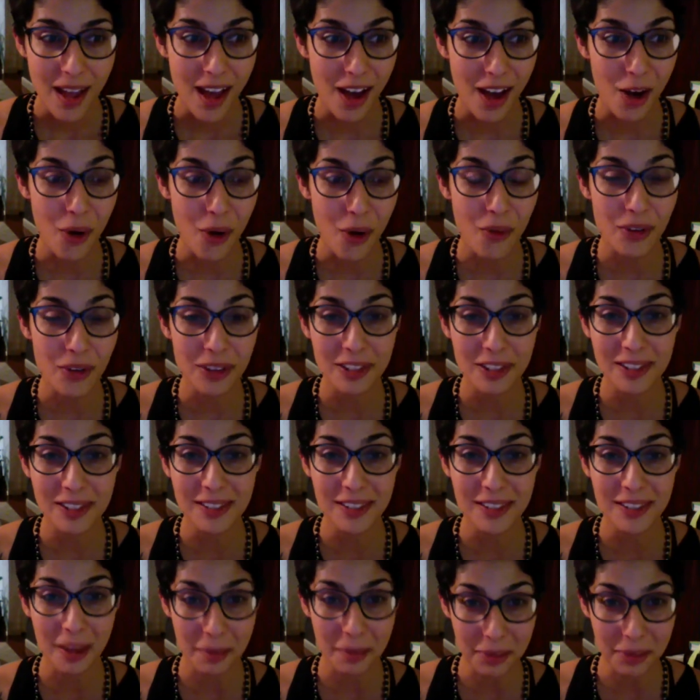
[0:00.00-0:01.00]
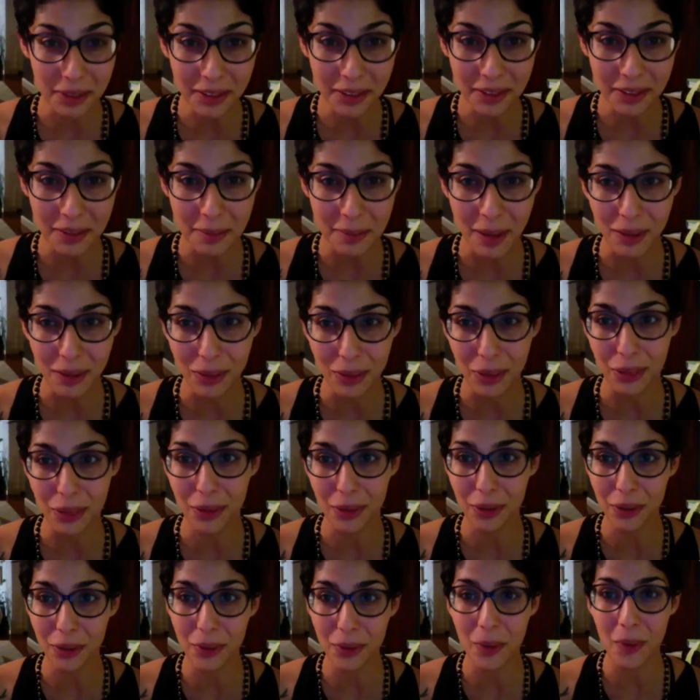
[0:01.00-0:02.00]
Over the summer, about the
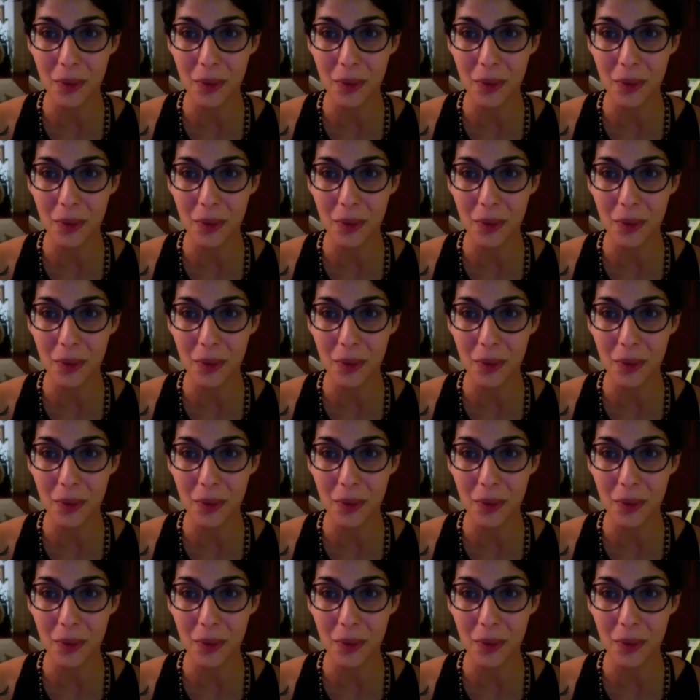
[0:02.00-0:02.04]
third